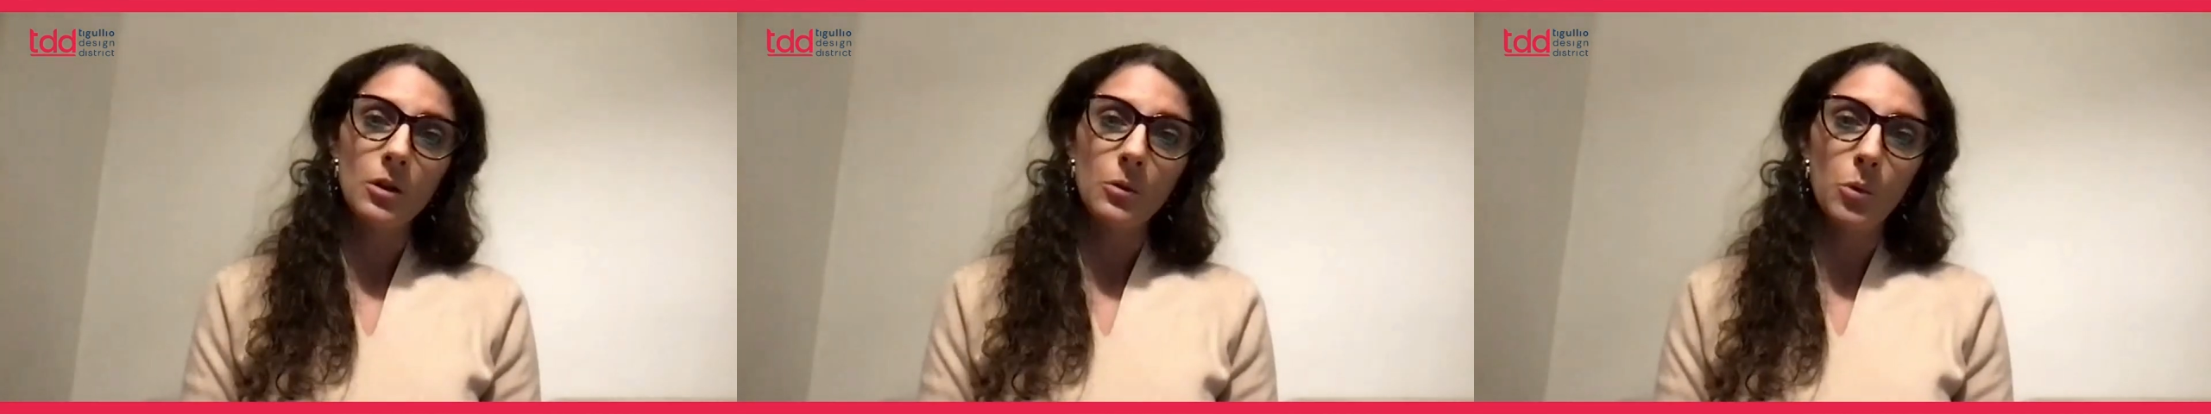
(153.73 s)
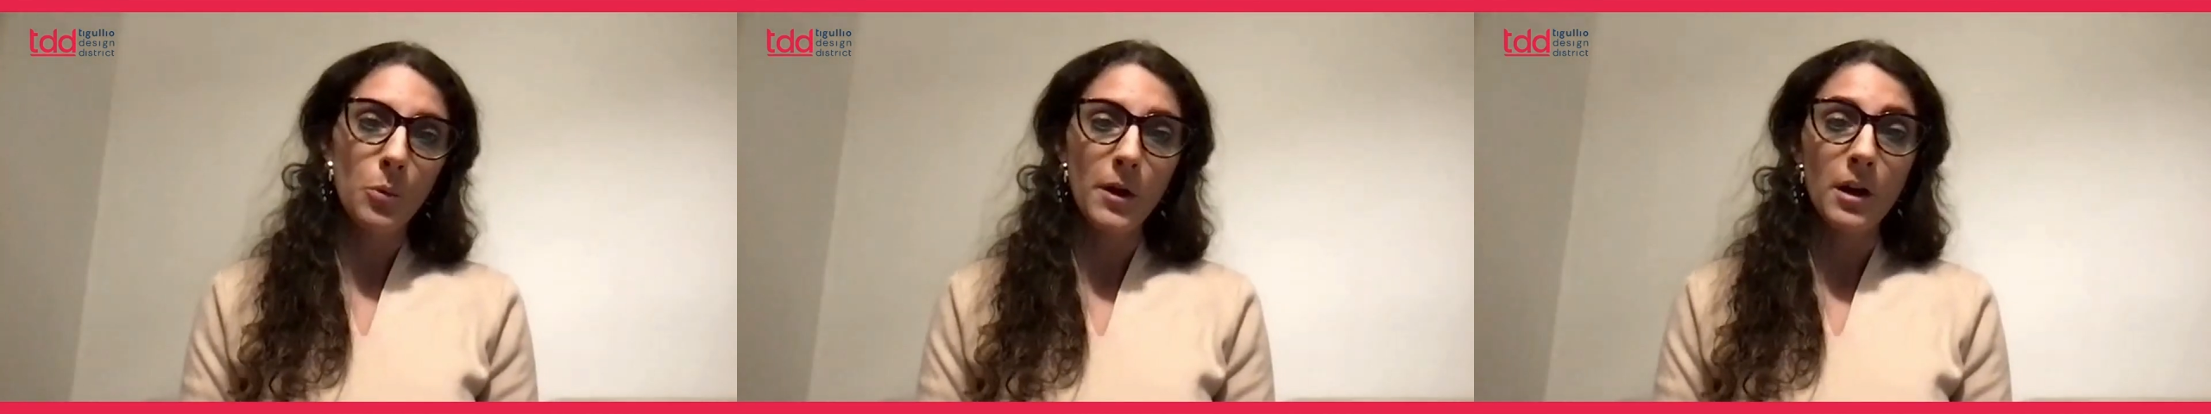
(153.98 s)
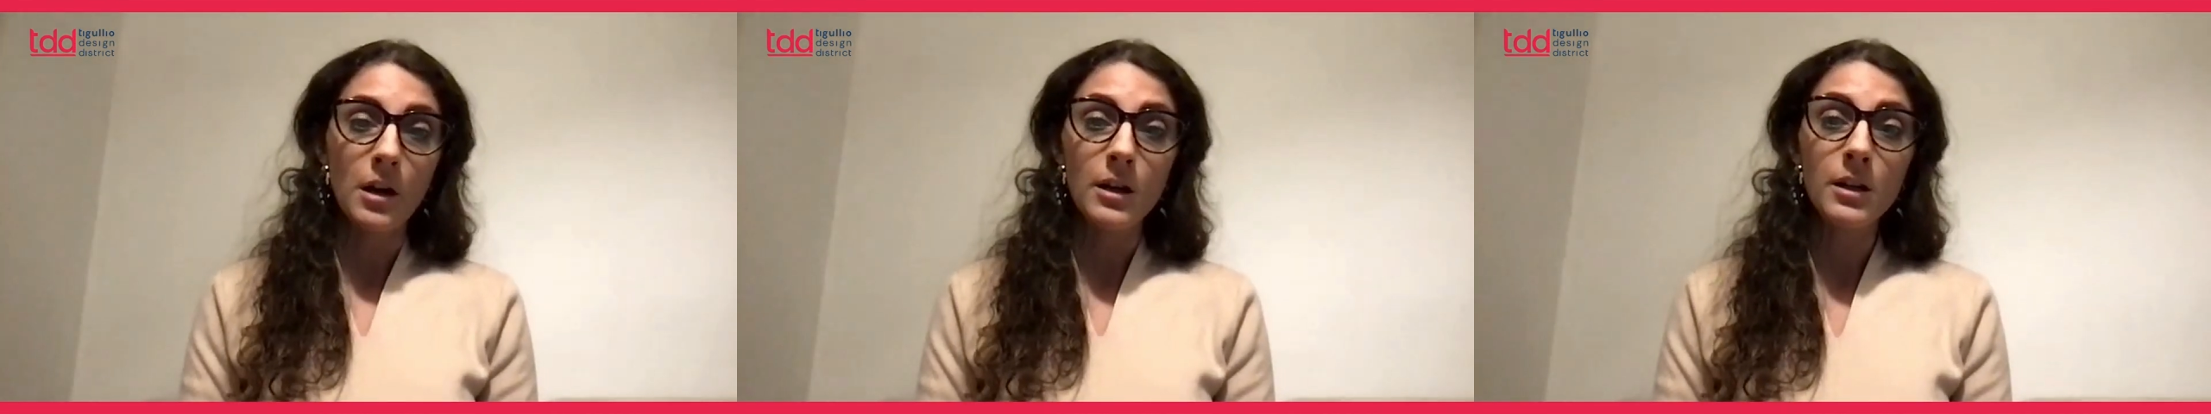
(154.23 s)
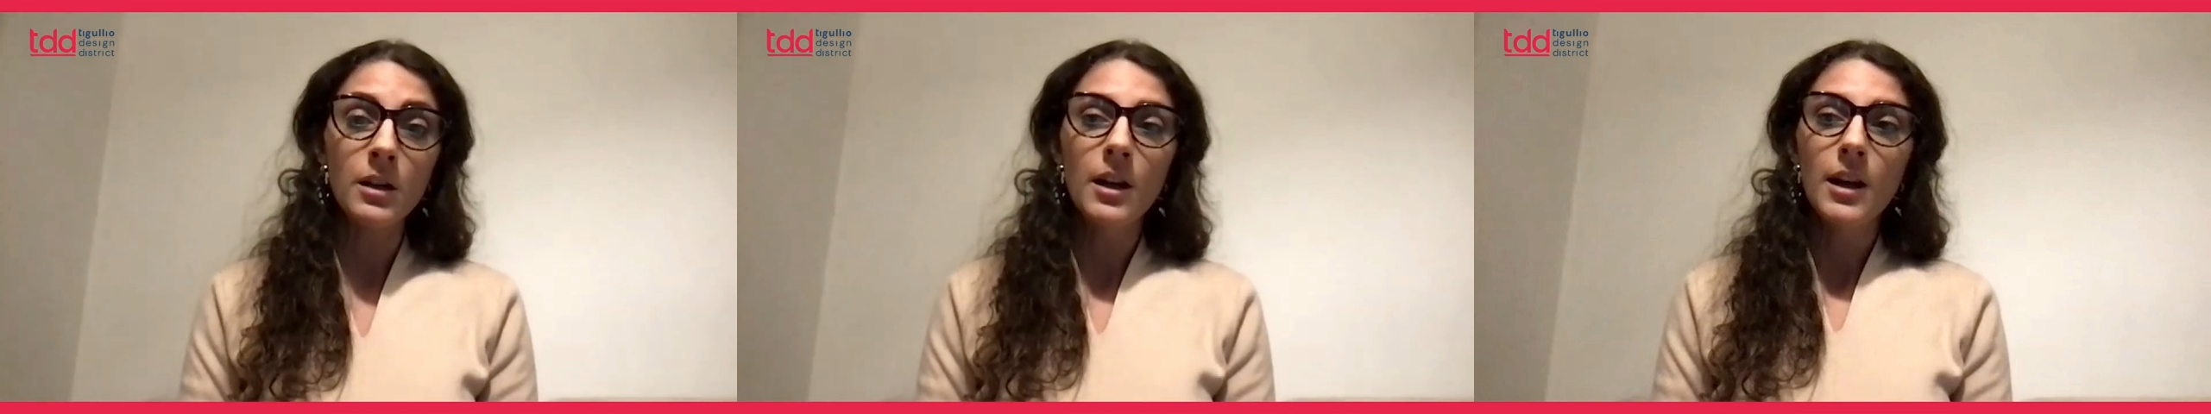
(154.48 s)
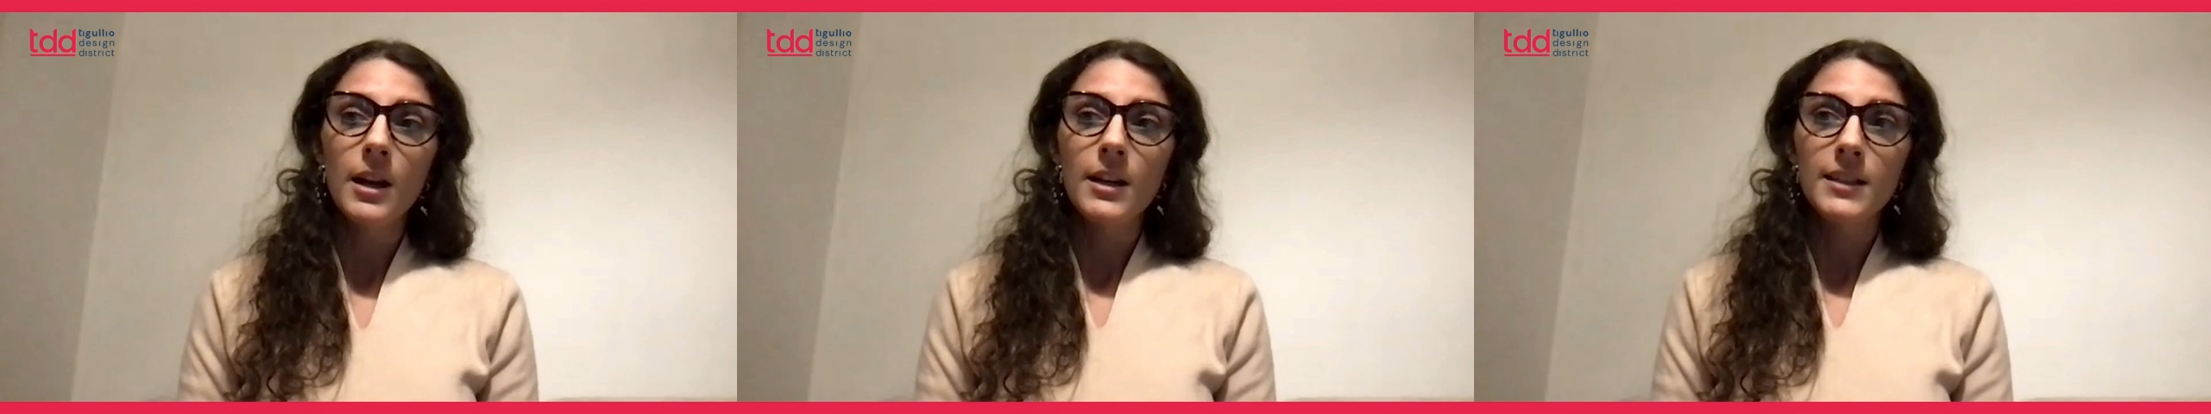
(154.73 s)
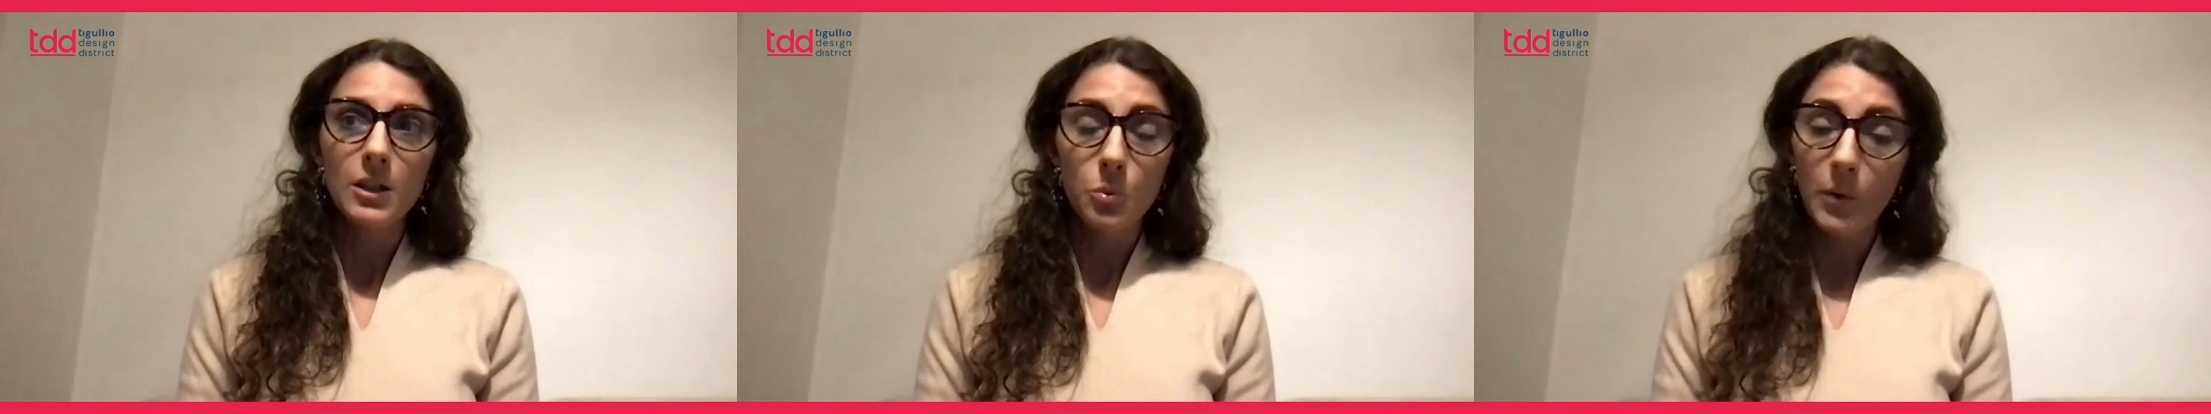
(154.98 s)
of who we are,
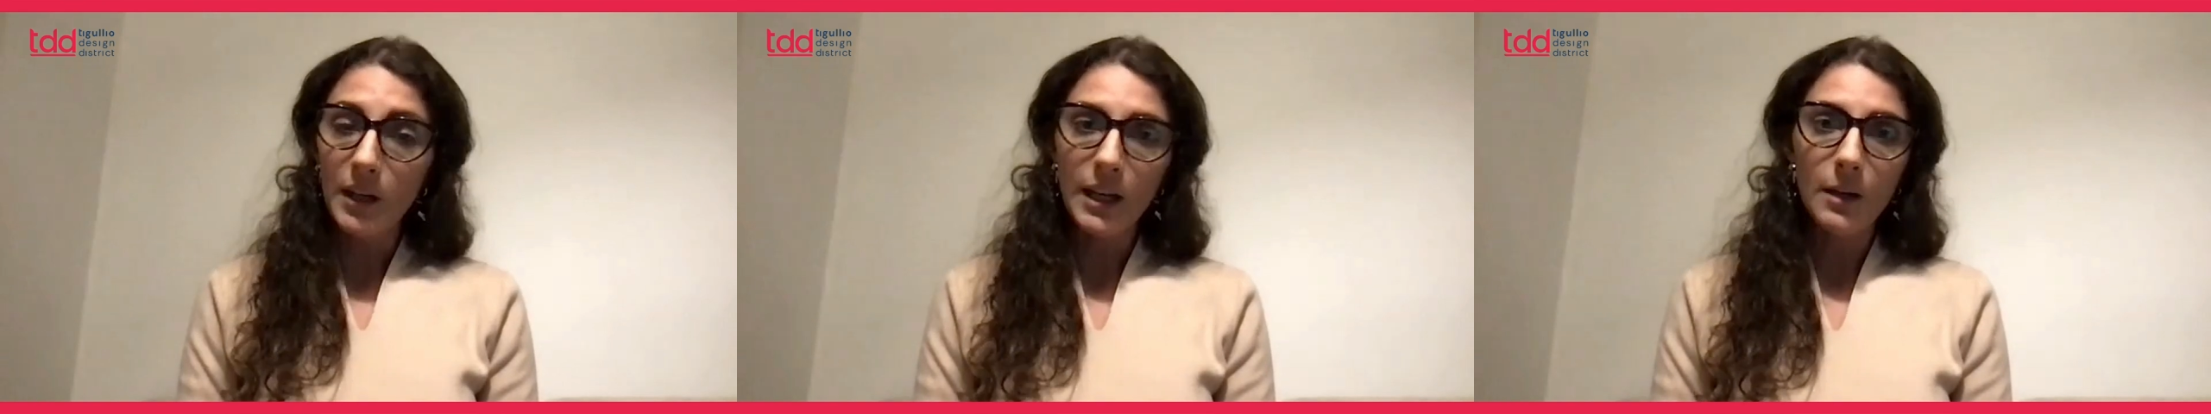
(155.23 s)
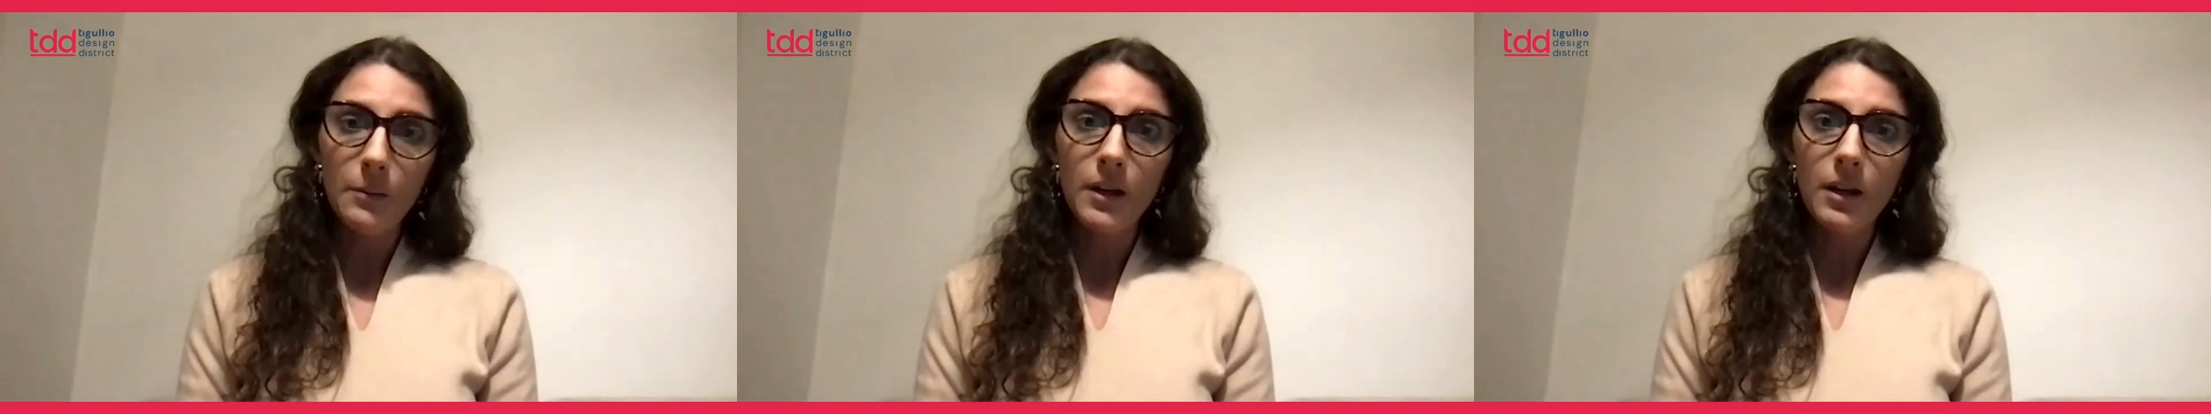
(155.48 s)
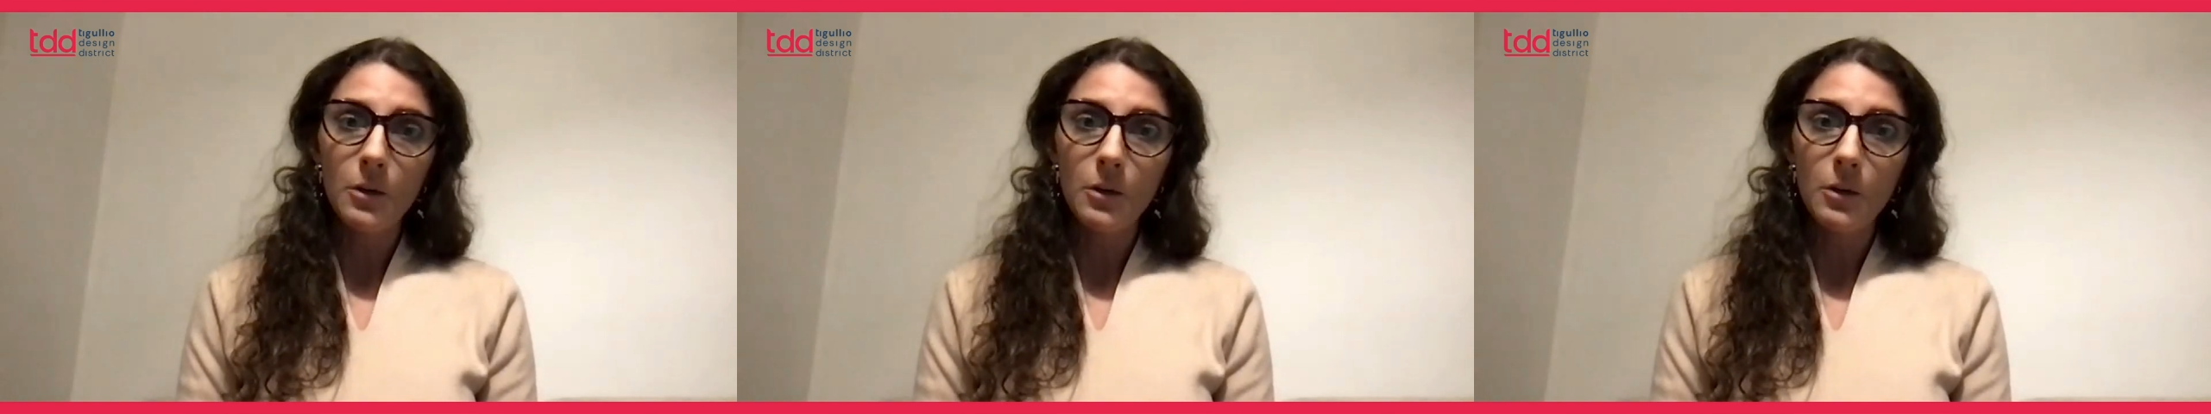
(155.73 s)
that we need.